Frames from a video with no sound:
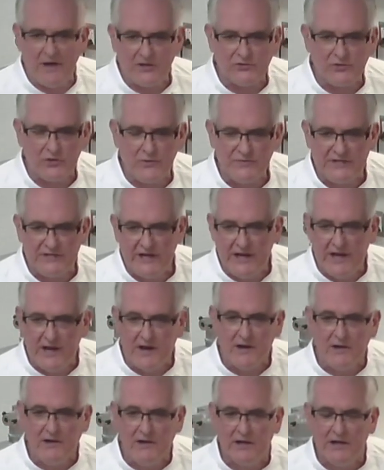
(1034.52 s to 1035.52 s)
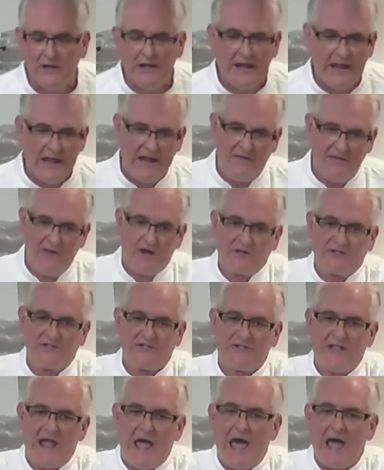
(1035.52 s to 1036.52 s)
mushrooms in here and they're
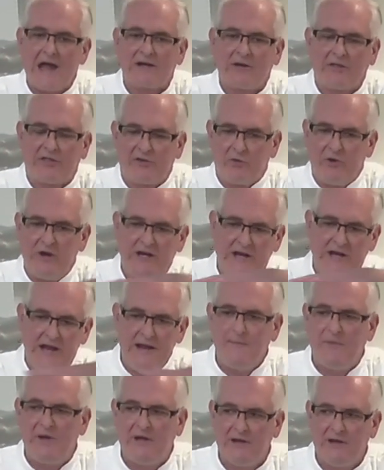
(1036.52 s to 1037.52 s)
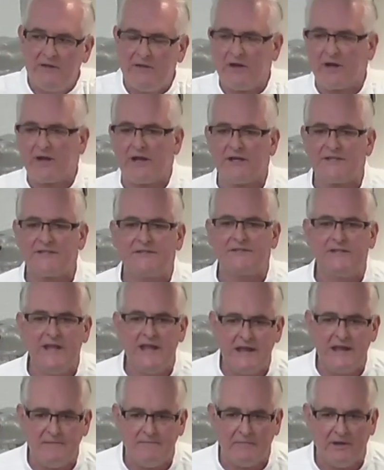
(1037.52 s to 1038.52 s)
stacked 3 deep, they're
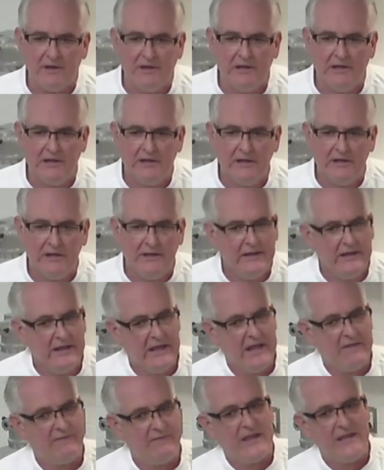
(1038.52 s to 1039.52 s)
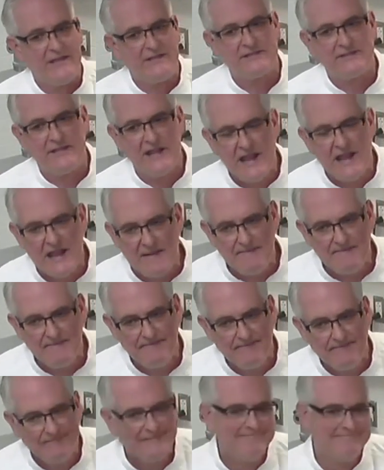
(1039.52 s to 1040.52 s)
going to steam. If they
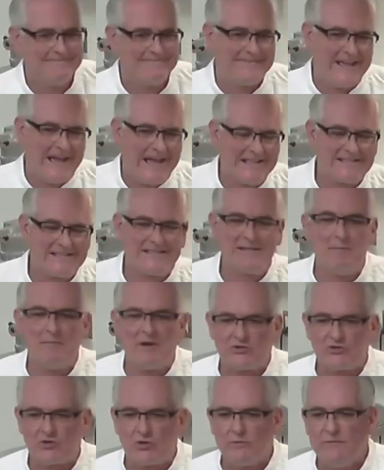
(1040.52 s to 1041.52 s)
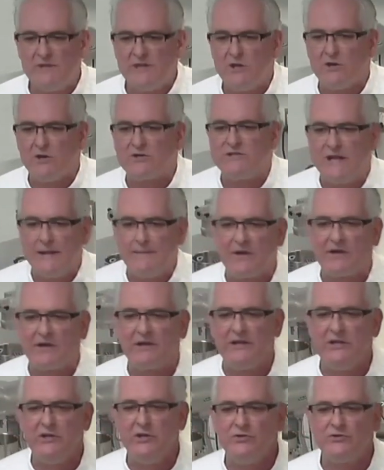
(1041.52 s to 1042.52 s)
steam, that's the mushroom that you're
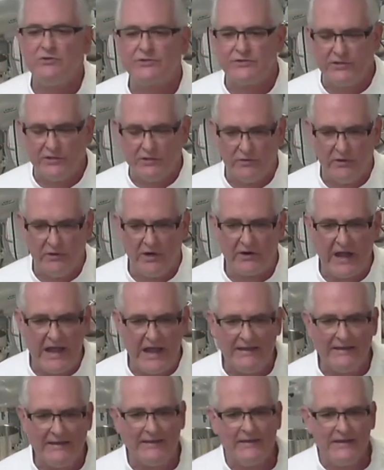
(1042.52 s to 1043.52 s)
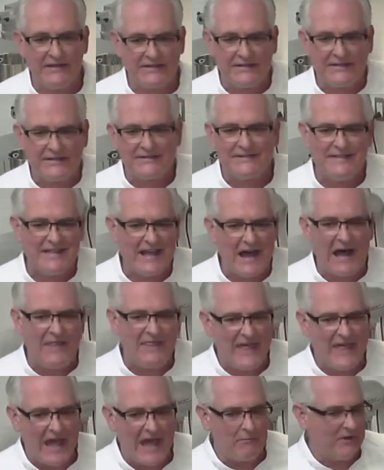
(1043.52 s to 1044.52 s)
typically used to, okay? This is
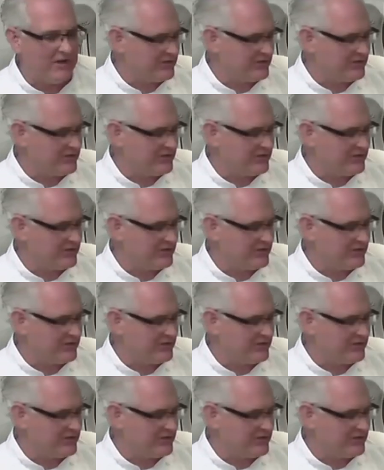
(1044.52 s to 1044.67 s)
not that